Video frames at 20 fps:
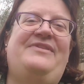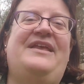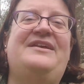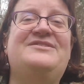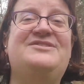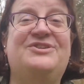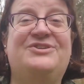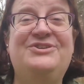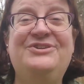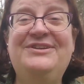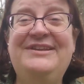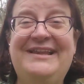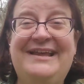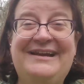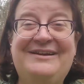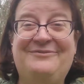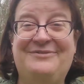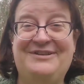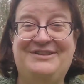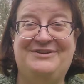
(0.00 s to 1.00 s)
So good
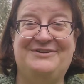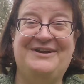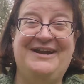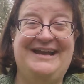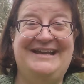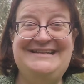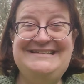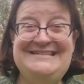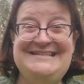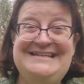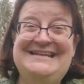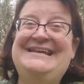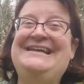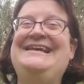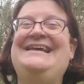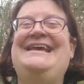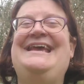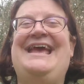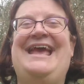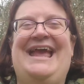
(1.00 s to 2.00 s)
luck with your hunt
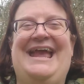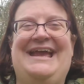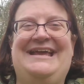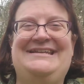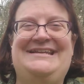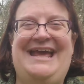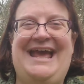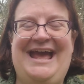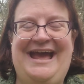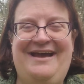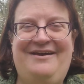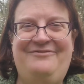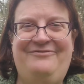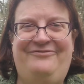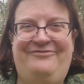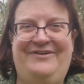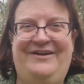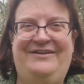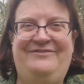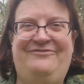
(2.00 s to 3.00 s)
and have
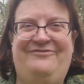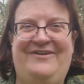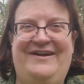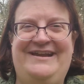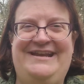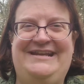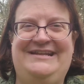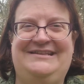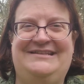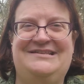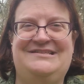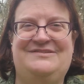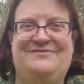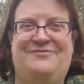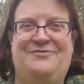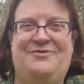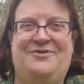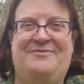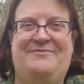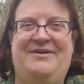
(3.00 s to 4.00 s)
fun finding this
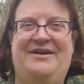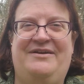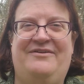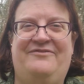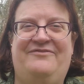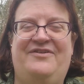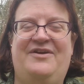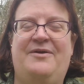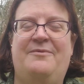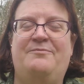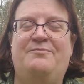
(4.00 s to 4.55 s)
form of